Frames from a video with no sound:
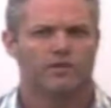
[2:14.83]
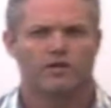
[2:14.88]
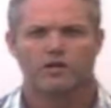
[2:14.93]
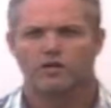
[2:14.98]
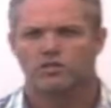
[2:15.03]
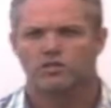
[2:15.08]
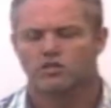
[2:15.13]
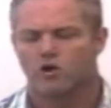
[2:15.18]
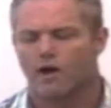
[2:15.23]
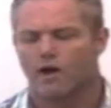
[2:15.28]

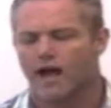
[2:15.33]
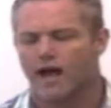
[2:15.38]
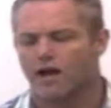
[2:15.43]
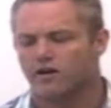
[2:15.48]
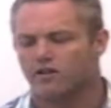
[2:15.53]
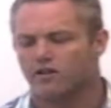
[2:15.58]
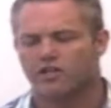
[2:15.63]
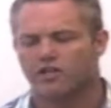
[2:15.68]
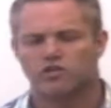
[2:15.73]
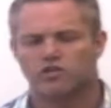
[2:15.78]
So how
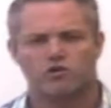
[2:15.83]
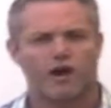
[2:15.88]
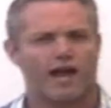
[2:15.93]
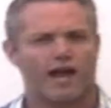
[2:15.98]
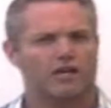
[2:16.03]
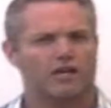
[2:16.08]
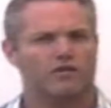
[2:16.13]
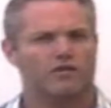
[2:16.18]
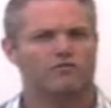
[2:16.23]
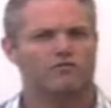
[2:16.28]
do they
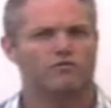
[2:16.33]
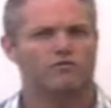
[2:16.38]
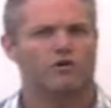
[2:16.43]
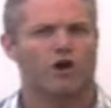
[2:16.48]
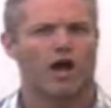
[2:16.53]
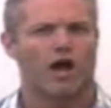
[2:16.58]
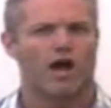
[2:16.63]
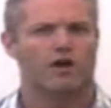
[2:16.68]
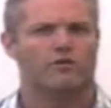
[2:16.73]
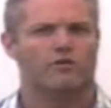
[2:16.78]
track it
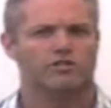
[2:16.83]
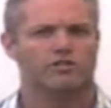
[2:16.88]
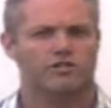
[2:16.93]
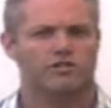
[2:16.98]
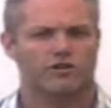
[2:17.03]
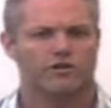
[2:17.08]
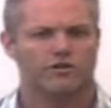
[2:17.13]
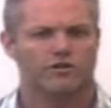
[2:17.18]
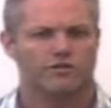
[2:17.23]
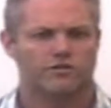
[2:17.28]
for auto
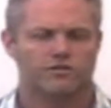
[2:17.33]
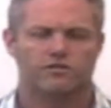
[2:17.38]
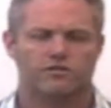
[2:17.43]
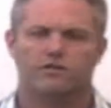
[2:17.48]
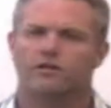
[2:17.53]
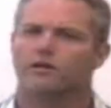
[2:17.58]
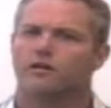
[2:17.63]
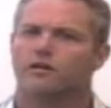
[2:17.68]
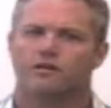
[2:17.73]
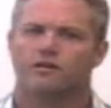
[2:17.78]
insurance?
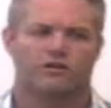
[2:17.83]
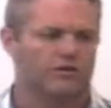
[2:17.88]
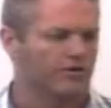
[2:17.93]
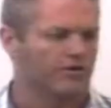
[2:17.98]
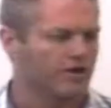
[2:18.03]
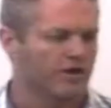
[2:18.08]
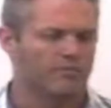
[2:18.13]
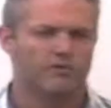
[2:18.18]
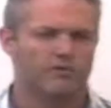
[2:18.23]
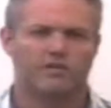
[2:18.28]
Your
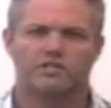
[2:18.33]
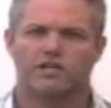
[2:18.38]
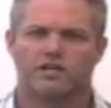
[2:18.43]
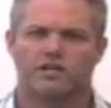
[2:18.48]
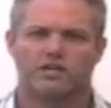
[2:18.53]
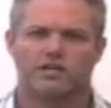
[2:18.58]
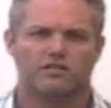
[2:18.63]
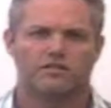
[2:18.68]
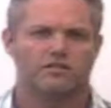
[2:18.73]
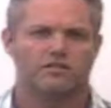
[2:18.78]
number of
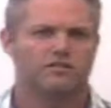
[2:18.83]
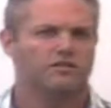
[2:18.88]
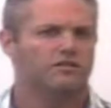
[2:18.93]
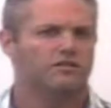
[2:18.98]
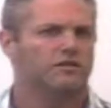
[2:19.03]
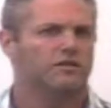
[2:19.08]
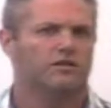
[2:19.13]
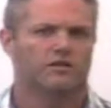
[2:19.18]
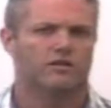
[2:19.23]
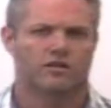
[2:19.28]
tickets,
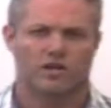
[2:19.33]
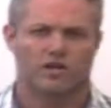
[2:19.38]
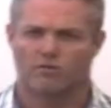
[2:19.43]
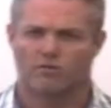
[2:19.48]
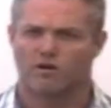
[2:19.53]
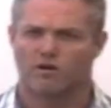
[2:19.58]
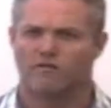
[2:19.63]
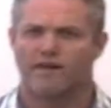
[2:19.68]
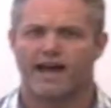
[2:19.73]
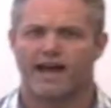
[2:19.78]

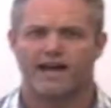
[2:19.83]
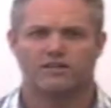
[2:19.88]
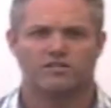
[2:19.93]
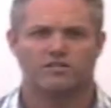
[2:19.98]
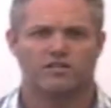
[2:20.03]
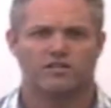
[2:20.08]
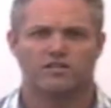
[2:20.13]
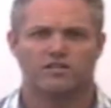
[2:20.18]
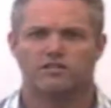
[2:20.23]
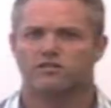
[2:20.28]
number of
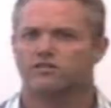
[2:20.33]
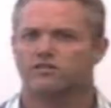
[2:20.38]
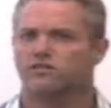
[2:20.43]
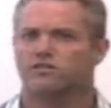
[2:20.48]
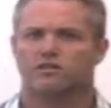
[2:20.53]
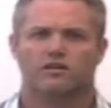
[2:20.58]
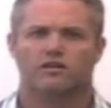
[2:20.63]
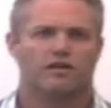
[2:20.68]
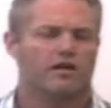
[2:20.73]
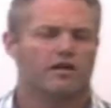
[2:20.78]
accidents,
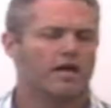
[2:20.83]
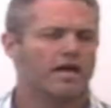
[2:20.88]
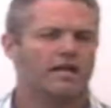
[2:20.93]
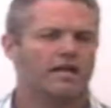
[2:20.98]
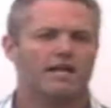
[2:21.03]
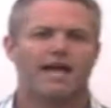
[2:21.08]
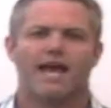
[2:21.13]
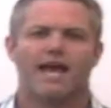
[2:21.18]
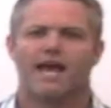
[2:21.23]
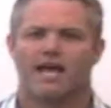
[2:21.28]

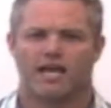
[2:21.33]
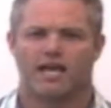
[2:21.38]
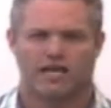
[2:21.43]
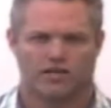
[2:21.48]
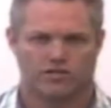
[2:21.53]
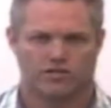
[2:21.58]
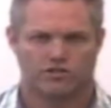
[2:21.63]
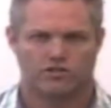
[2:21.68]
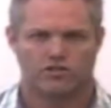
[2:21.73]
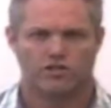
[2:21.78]
and
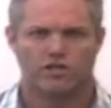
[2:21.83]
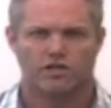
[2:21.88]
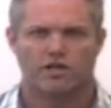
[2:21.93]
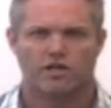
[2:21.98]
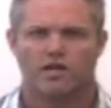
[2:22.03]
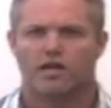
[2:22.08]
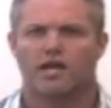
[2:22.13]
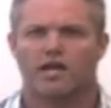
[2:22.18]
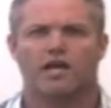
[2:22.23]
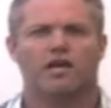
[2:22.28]
age.
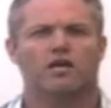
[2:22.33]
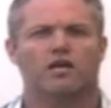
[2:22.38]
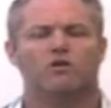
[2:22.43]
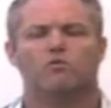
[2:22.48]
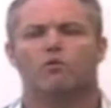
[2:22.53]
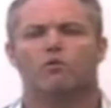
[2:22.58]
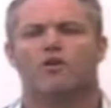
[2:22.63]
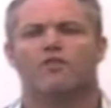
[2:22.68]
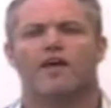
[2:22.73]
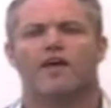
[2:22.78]
And
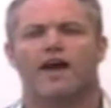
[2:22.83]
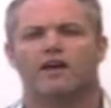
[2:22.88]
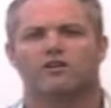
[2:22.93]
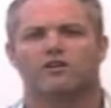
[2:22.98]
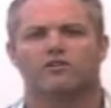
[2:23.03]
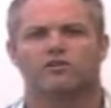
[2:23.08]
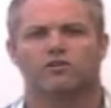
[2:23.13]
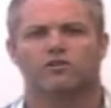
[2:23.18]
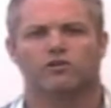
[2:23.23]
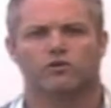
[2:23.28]
what
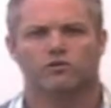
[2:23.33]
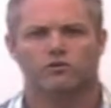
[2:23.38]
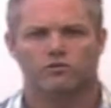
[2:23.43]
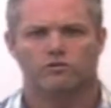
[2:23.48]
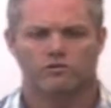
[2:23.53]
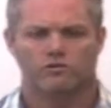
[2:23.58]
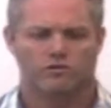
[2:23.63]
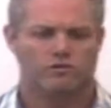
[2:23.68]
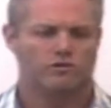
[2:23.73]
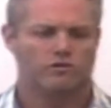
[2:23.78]
that'll do
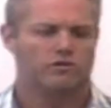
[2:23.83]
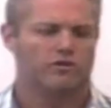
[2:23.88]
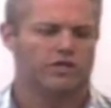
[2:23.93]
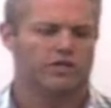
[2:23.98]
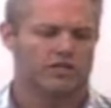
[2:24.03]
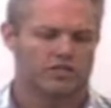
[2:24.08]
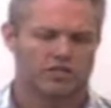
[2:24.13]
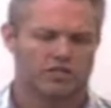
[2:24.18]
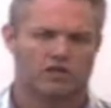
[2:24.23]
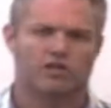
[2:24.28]

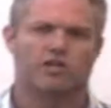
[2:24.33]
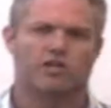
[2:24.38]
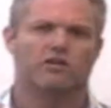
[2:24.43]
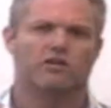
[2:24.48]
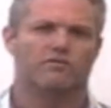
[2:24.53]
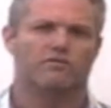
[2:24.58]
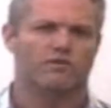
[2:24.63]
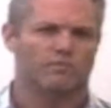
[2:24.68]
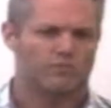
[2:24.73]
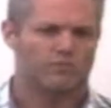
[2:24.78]
is it'll
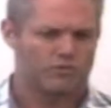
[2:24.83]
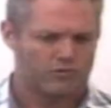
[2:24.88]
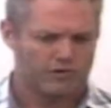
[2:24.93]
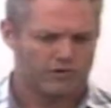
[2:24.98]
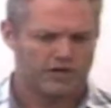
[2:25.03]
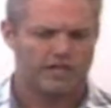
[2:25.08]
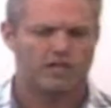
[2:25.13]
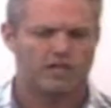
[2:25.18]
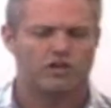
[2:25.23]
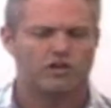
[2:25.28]
give a
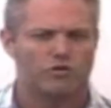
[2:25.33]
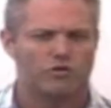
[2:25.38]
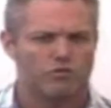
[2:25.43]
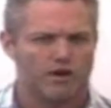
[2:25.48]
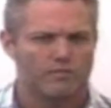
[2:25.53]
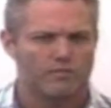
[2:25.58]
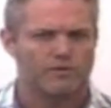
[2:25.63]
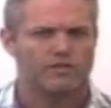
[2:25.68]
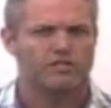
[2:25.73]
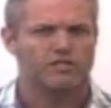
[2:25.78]
pretty good
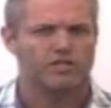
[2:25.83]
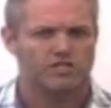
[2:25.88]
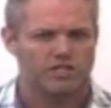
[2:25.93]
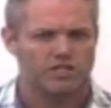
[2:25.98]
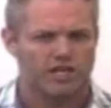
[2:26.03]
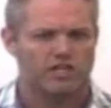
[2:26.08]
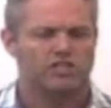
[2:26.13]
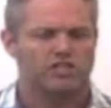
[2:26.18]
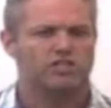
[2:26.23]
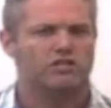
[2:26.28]

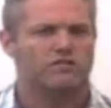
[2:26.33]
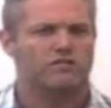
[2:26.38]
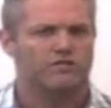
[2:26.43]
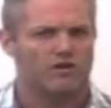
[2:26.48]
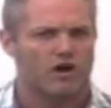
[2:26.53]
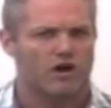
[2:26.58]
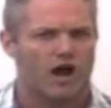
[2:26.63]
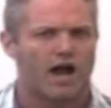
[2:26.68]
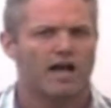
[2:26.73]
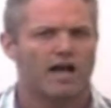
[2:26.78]
representation of
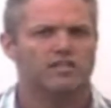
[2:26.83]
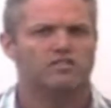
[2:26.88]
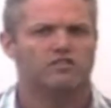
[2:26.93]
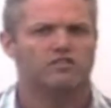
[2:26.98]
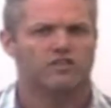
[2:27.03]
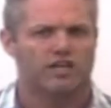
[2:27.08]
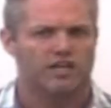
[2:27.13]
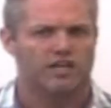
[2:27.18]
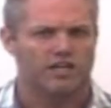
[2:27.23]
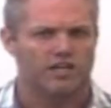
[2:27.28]
your odds
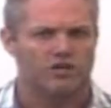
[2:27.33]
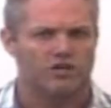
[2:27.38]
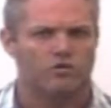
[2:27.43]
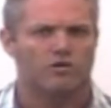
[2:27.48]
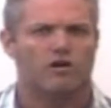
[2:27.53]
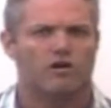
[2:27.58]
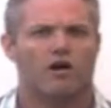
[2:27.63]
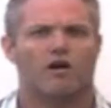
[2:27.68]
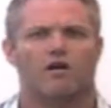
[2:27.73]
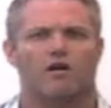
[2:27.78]
of getting into
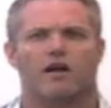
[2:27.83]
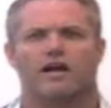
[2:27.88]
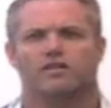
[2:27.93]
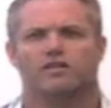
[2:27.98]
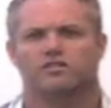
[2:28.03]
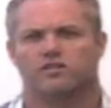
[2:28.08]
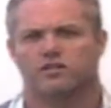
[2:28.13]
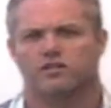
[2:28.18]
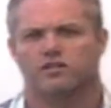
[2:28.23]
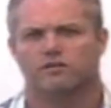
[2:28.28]
a car
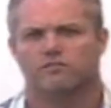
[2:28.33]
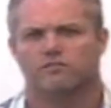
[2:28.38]
accident.